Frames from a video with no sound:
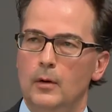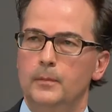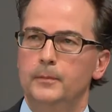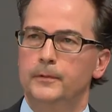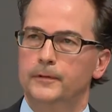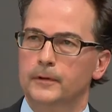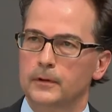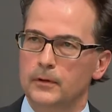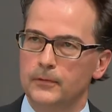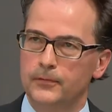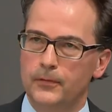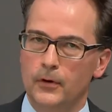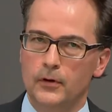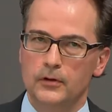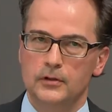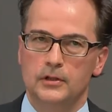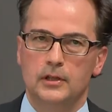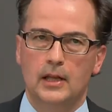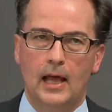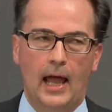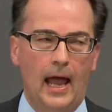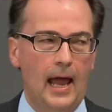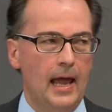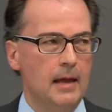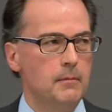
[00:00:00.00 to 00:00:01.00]
for the first
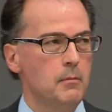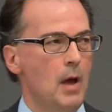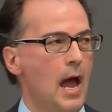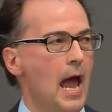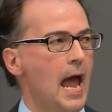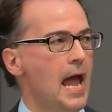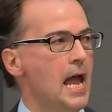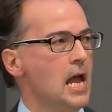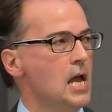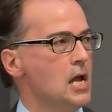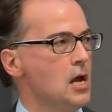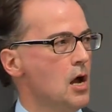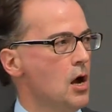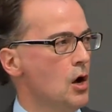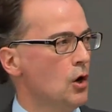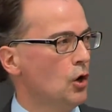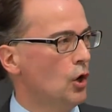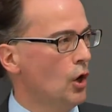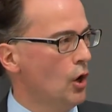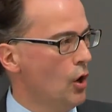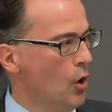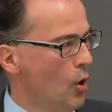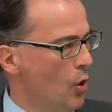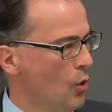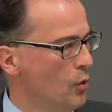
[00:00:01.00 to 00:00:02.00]
time a
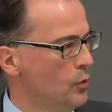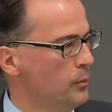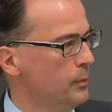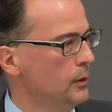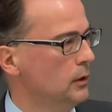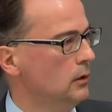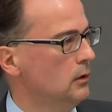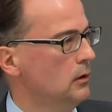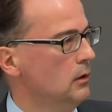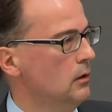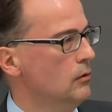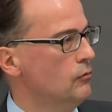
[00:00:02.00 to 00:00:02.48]
global